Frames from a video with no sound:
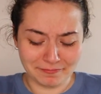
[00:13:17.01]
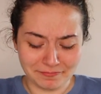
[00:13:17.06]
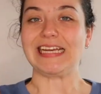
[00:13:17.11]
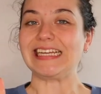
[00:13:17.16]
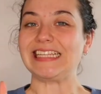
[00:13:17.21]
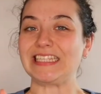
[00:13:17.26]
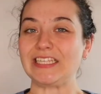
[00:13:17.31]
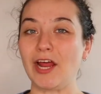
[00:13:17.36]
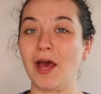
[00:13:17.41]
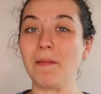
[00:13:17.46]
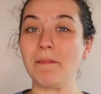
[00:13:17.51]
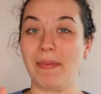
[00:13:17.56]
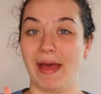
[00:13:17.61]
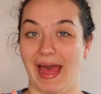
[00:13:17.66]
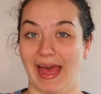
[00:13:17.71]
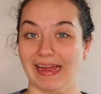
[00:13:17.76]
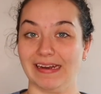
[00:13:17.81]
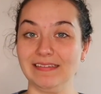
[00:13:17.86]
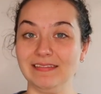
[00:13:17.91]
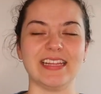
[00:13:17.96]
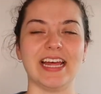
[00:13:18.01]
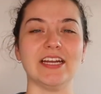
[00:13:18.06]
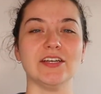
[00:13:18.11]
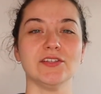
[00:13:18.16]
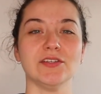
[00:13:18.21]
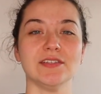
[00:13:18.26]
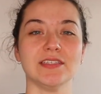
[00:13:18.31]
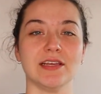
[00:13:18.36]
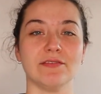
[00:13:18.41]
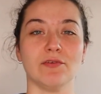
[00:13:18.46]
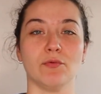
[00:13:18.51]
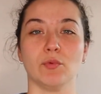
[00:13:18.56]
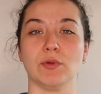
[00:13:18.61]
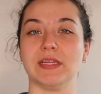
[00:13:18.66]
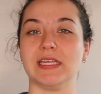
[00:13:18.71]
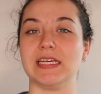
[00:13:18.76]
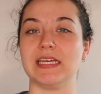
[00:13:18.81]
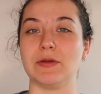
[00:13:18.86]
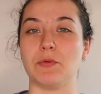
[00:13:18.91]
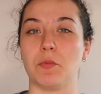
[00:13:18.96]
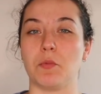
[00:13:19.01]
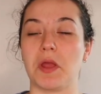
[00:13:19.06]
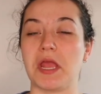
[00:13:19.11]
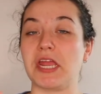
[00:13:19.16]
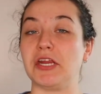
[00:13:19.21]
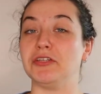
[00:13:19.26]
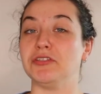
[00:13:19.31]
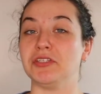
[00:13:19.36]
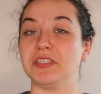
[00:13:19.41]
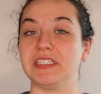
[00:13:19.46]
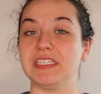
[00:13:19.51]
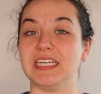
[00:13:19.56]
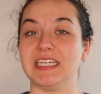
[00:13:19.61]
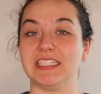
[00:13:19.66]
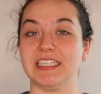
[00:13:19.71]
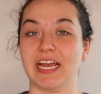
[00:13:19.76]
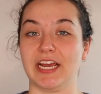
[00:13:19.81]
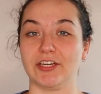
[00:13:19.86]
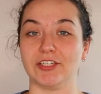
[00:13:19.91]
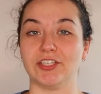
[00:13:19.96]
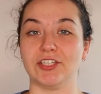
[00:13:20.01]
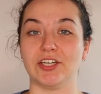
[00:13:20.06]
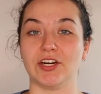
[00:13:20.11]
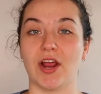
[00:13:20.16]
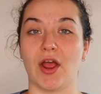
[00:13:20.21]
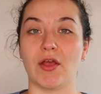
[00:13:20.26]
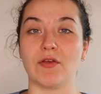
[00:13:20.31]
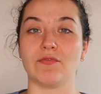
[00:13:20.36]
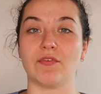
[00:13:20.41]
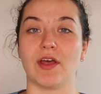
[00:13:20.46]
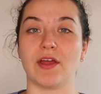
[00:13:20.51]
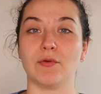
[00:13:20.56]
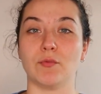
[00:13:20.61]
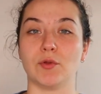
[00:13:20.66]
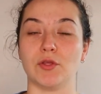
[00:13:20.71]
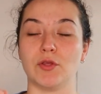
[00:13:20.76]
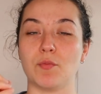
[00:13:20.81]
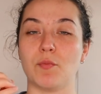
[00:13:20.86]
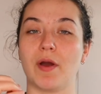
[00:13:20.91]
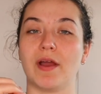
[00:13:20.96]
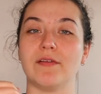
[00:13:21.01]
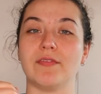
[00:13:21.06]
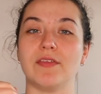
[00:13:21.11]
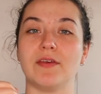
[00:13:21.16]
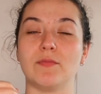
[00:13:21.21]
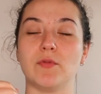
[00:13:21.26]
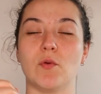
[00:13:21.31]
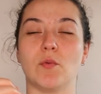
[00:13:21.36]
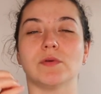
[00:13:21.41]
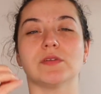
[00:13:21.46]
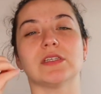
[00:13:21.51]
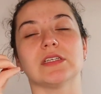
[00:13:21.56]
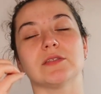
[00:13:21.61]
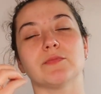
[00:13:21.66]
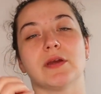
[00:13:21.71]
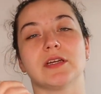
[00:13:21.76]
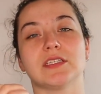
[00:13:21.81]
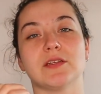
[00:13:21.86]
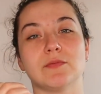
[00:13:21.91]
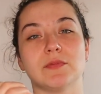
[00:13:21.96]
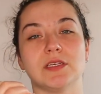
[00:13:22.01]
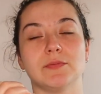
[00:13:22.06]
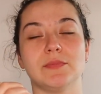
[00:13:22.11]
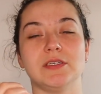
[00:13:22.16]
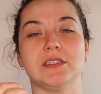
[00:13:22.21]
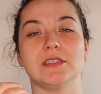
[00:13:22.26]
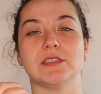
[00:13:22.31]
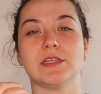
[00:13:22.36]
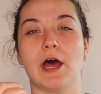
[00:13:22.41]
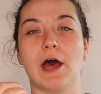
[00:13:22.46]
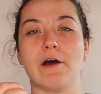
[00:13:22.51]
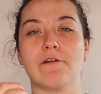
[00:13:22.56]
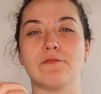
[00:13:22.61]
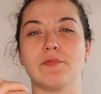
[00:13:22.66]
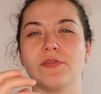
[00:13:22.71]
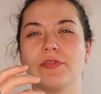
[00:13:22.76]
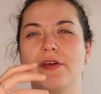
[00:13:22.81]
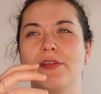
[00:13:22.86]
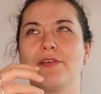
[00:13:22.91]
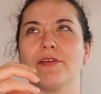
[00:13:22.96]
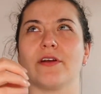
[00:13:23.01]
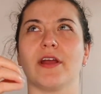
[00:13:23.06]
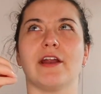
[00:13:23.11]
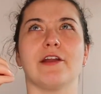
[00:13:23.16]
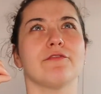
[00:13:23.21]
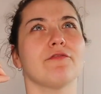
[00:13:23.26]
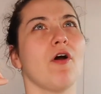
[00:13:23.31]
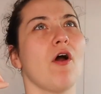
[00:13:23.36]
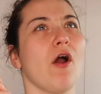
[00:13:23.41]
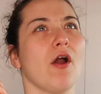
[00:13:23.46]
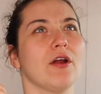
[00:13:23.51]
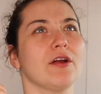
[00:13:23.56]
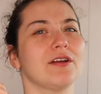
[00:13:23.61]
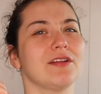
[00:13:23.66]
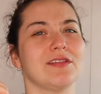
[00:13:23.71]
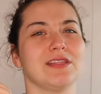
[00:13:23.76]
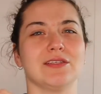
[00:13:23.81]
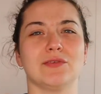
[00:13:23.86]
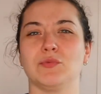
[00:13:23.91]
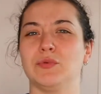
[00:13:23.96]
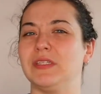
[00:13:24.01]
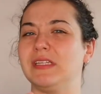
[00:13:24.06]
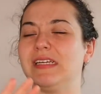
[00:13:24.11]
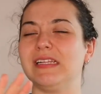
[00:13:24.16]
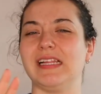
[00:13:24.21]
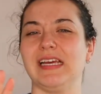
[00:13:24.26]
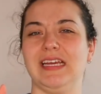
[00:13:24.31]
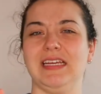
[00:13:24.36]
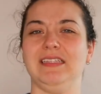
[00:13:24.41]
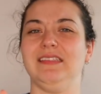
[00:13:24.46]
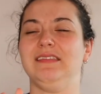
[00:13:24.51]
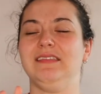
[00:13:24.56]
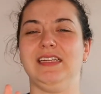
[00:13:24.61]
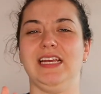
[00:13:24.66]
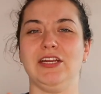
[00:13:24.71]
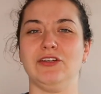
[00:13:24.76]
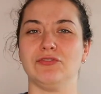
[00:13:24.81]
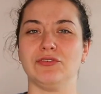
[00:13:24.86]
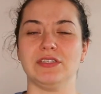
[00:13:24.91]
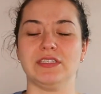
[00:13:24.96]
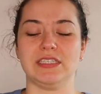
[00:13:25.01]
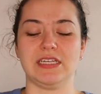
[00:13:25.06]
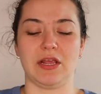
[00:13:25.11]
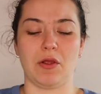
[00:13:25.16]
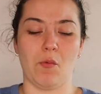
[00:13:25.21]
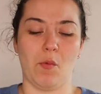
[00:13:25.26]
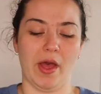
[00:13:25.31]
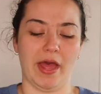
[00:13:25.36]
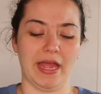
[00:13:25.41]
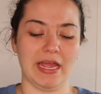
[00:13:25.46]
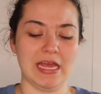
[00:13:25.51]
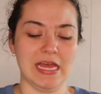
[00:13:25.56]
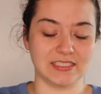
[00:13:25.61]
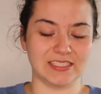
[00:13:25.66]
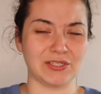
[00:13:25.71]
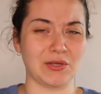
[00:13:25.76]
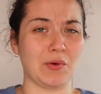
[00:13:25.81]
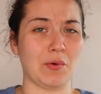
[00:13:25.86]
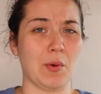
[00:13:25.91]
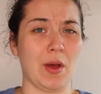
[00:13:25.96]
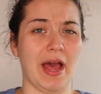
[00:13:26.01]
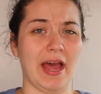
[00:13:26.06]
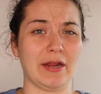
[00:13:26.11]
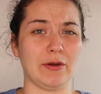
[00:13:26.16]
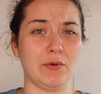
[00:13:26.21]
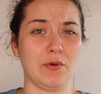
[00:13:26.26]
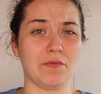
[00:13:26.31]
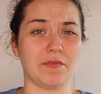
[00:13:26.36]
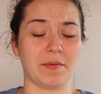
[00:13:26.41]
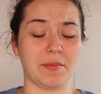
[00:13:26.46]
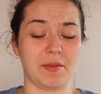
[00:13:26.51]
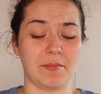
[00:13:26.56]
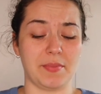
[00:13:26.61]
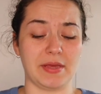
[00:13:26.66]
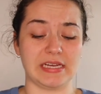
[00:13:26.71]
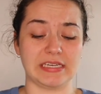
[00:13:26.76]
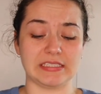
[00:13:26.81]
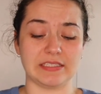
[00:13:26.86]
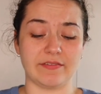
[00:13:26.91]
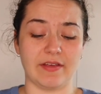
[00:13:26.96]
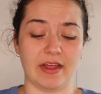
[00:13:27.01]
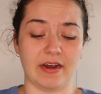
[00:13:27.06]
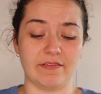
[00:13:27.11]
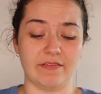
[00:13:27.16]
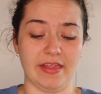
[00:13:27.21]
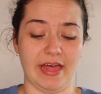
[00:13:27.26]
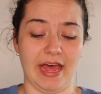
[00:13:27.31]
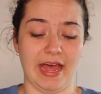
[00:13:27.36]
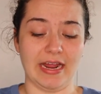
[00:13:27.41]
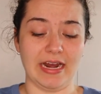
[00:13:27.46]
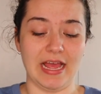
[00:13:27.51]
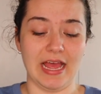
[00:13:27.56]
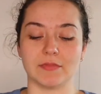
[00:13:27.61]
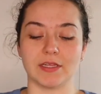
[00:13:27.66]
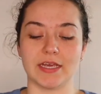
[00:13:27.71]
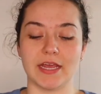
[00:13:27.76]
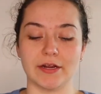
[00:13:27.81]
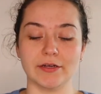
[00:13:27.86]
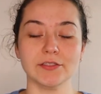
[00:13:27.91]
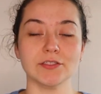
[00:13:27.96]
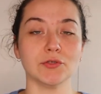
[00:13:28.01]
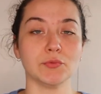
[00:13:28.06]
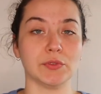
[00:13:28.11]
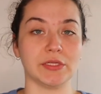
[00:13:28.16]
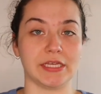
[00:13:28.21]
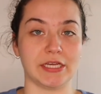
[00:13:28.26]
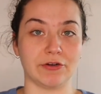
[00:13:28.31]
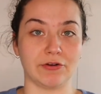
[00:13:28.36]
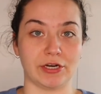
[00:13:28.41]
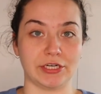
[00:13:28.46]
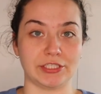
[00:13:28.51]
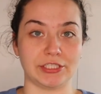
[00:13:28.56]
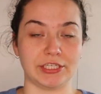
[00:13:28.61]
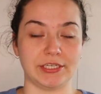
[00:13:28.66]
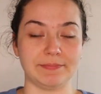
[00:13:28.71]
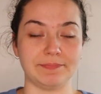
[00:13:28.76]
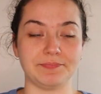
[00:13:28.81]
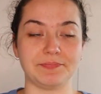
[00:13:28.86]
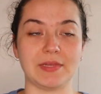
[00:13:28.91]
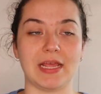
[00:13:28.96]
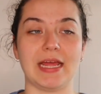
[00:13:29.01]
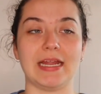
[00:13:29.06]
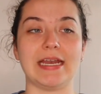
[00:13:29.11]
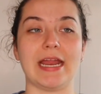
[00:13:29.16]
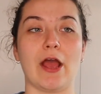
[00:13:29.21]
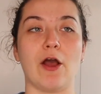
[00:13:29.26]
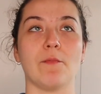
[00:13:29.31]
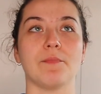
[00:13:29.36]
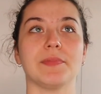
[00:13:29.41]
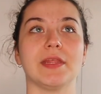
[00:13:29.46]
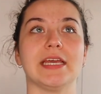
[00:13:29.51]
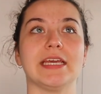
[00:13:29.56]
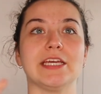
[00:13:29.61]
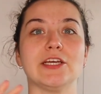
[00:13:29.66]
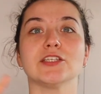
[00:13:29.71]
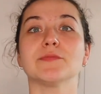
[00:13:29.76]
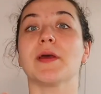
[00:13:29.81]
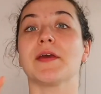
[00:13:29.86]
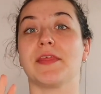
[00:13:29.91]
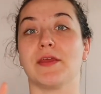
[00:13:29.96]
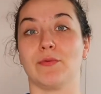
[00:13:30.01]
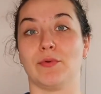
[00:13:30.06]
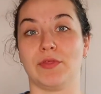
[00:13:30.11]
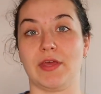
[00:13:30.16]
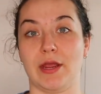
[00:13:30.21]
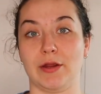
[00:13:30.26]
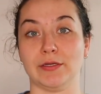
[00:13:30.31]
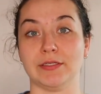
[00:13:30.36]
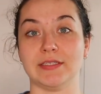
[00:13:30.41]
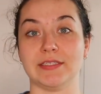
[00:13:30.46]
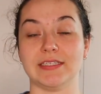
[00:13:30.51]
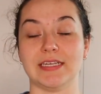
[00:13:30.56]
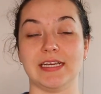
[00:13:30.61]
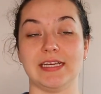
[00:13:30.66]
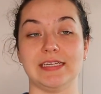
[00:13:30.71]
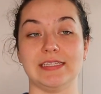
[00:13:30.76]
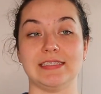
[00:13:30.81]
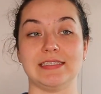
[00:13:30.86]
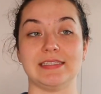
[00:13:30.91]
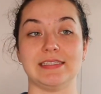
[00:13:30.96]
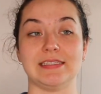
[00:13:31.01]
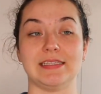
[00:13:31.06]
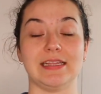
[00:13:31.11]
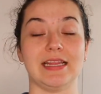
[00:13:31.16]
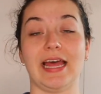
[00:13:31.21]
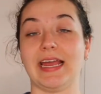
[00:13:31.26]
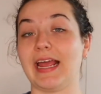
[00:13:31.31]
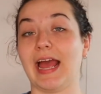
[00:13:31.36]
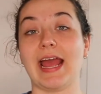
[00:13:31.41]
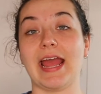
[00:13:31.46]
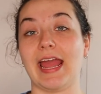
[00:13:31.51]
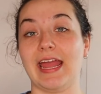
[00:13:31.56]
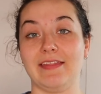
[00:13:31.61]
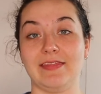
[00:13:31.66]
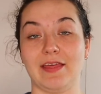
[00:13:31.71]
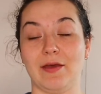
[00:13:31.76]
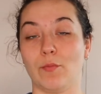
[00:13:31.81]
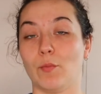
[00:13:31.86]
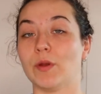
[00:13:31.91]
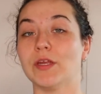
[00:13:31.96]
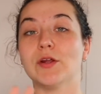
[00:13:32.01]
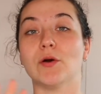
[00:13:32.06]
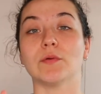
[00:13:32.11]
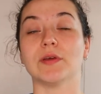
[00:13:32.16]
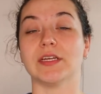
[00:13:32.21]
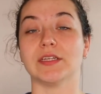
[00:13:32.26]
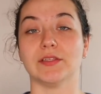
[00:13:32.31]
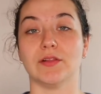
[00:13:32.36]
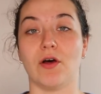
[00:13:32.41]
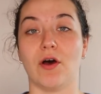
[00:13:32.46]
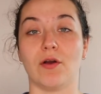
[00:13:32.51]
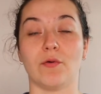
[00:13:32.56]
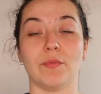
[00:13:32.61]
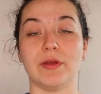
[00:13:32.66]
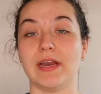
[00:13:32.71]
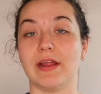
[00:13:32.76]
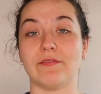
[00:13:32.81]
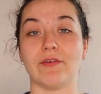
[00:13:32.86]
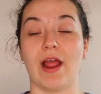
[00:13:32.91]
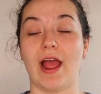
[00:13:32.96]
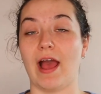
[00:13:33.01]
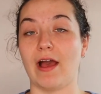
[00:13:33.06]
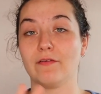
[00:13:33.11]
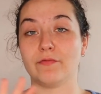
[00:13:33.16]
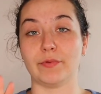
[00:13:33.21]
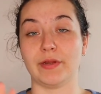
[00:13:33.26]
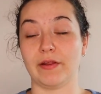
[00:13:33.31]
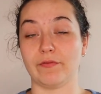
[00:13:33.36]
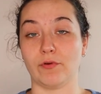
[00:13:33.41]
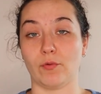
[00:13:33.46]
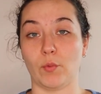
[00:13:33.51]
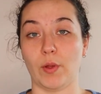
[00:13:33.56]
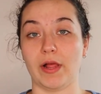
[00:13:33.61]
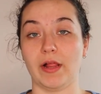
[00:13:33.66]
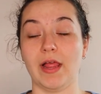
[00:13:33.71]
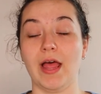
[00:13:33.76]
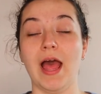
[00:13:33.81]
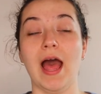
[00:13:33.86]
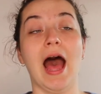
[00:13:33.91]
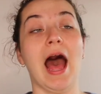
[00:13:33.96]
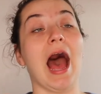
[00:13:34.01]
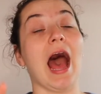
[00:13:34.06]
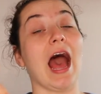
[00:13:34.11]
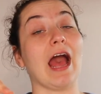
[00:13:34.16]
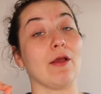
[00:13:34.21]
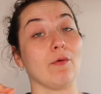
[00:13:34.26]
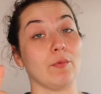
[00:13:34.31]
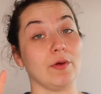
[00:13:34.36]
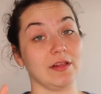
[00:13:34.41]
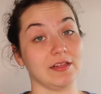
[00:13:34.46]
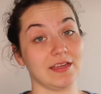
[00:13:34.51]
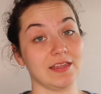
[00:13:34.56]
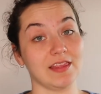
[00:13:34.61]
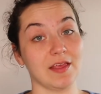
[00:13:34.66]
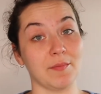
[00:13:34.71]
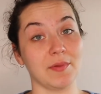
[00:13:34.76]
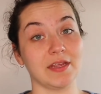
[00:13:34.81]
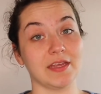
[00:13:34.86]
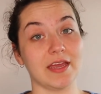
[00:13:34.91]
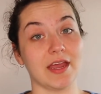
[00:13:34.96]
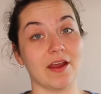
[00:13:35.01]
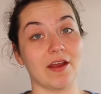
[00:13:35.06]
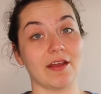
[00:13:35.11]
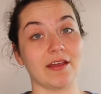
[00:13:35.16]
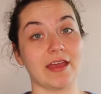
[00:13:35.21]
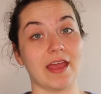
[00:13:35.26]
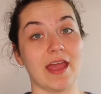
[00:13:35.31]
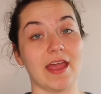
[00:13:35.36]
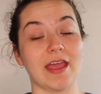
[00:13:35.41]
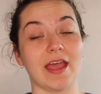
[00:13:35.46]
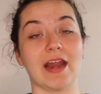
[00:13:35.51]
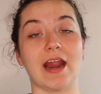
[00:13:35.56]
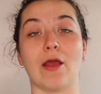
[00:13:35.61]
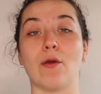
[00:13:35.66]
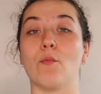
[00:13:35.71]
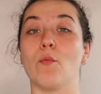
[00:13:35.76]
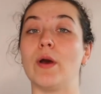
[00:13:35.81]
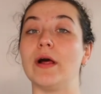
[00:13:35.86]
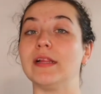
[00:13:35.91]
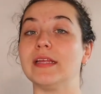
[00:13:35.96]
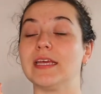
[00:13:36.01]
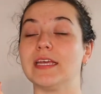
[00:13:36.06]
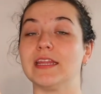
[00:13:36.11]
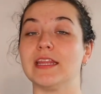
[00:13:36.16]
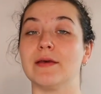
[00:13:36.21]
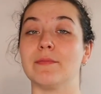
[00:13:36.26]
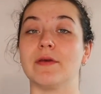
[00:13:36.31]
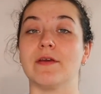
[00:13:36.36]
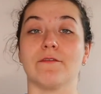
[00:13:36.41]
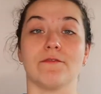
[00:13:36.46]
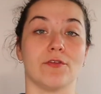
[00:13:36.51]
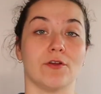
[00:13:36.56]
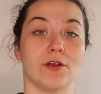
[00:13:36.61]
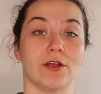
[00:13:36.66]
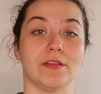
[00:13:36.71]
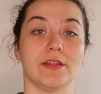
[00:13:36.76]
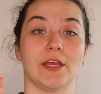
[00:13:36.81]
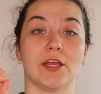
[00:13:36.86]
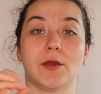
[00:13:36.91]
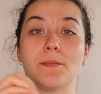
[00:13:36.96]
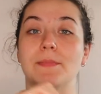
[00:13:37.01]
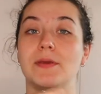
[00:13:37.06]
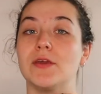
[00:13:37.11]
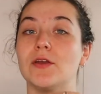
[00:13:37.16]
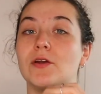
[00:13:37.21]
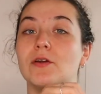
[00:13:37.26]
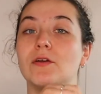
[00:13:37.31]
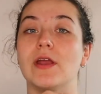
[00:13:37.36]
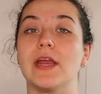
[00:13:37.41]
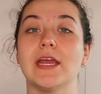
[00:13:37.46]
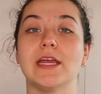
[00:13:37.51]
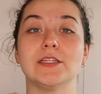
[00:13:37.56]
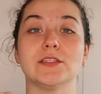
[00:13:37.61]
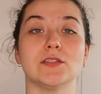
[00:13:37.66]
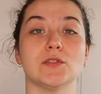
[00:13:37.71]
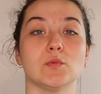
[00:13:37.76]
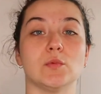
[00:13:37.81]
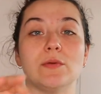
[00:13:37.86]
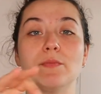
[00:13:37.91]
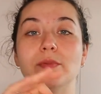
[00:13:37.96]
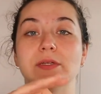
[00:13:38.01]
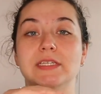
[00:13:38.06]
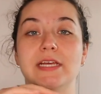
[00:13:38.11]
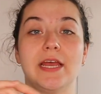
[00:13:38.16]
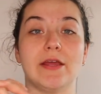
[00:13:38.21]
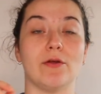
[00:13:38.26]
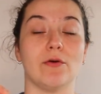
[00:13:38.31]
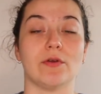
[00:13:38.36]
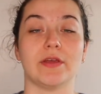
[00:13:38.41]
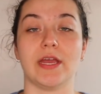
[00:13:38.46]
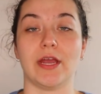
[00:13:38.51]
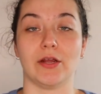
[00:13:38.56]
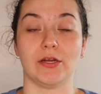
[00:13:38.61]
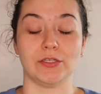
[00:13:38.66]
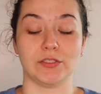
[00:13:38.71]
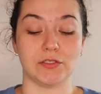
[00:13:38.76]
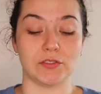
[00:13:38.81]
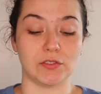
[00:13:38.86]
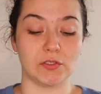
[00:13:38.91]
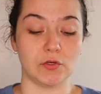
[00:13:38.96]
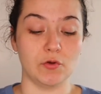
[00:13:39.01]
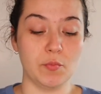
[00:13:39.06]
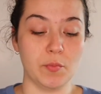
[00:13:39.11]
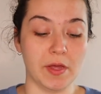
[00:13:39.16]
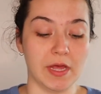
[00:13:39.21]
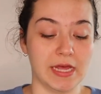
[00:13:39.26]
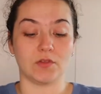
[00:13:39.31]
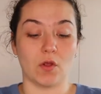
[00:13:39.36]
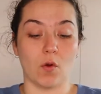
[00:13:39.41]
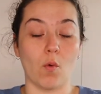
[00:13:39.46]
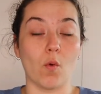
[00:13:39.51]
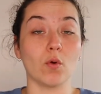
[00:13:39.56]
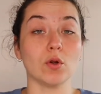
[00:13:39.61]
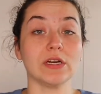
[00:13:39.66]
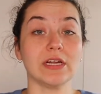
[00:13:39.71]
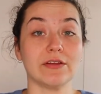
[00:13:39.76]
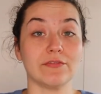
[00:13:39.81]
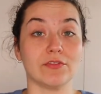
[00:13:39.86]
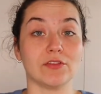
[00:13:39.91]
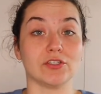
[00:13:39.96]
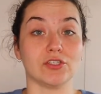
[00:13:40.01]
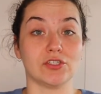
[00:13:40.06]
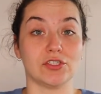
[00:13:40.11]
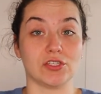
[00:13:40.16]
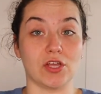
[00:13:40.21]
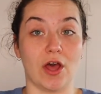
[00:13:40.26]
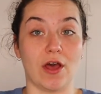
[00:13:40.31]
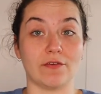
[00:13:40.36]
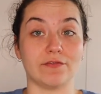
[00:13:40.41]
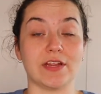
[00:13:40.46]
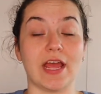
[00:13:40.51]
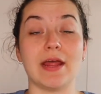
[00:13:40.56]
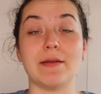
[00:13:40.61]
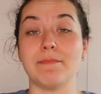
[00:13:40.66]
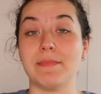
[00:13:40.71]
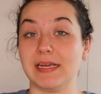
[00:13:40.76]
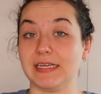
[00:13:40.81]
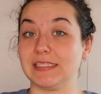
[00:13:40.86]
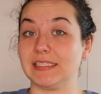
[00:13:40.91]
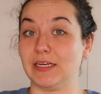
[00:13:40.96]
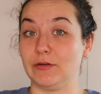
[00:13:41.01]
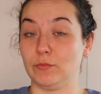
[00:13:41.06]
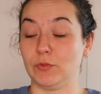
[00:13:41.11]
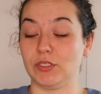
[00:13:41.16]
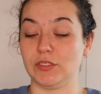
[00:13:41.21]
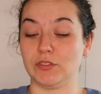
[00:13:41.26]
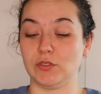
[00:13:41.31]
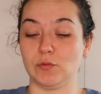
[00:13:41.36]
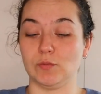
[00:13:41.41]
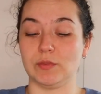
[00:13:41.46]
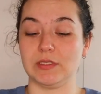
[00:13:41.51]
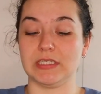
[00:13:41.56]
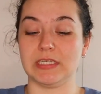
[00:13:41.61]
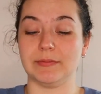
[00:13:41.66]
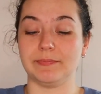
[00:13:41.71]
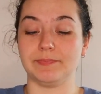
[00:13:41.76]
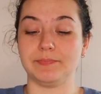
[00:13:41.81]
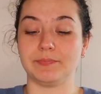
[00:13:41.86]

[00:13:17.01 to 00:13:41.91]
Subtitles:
It's not bad. Lentils have a really interesting texture, I find. When you bite them, you almost expect them to be soft, but then they're kind of hard in this really like interesting way. So I don't know if I'm the biggest fan of that. The carrots are really crunchy. Now, here's my thing with carrots is like, I hate them. We don't get along. We never have. We never will. I will eat them in carrot cake and I will eat them if they're in like a pureed sweet potato carrot soup or if they're soft and mixed in with soups.